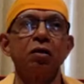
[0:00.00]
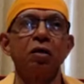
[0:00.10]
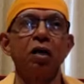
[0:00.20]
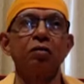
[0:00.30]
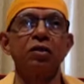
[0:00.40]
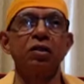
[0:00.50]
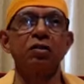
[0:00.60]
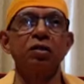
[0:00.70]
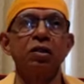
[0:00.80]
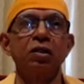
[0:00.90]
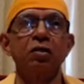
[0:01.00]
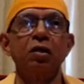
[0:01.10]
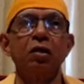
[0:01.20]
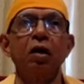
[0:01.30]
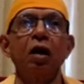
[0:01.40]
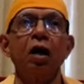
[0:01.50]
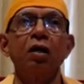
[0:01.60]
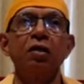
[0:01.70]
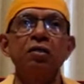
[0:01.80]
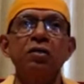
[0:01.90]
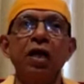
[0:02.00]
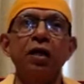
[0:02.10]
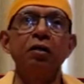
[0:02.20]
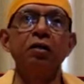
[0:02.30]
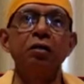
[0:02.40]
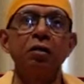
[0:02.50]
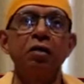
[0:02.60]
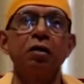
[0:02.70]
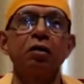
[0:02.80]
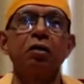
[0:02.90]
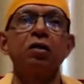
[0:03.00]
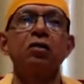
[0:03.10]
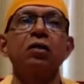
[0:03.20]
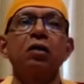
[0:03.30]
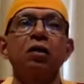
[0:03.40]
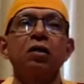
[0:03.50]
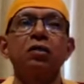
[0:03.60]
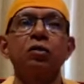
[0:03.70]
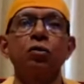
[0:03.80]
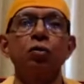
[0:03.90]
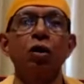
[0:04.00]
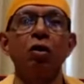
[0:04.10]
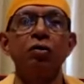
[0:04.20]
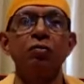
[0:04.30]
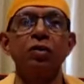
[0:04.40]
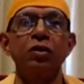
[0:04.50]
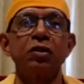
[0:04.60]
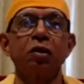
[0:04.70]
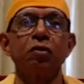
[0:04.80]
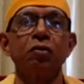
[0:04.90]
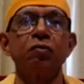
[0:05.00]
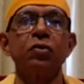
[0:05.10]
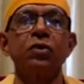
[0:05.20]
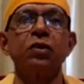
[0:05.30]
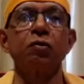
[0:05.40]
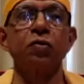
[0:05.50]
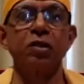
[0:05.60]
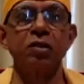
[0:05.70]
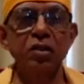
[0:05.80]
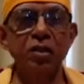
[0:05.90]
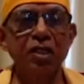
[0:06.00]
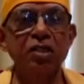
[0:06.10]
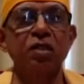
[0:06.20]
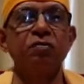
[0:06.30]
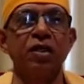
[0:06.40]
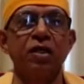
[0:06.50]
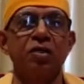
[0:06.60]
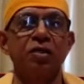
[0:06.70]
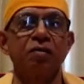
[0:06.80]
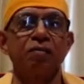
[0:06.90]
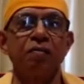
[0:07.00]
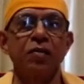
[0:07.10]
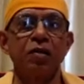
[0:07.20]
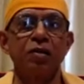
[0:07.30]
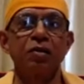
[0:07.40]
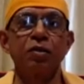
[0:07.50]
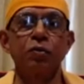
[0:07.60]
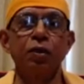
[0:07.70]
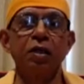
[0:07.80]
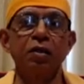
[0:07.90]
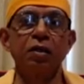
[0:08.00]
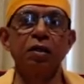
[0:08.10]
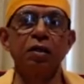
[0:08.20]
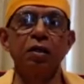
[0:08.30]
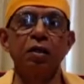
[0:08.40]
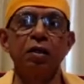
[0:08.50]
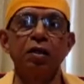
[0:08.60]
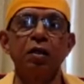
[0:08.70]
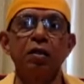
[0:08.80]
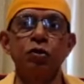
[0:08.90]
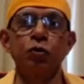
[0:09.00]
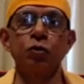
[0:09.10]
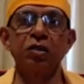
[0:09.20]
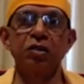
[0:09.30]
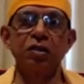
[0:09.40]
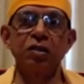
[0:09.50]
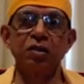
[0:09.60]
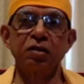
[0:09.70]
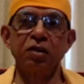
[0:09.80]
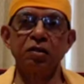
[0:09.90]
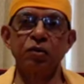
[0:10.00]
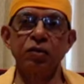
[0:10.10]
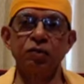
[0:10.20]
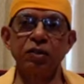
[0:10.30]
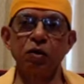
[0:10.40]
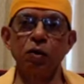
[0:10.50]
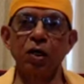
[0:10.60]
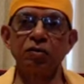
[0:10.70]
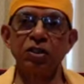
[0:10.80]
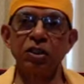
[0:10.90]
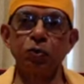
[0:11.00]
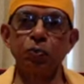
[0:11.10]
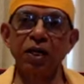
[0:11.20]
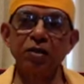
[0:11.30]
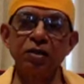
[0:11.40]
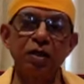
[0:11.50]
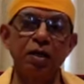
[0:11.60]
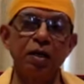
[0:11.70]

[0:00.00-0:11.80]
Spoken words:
all our senses are designed constantly to go outwards, outwards, outwards. That's the nature of creation. That's why in the Kathopanishad, there's a very beautiful sloka which explains,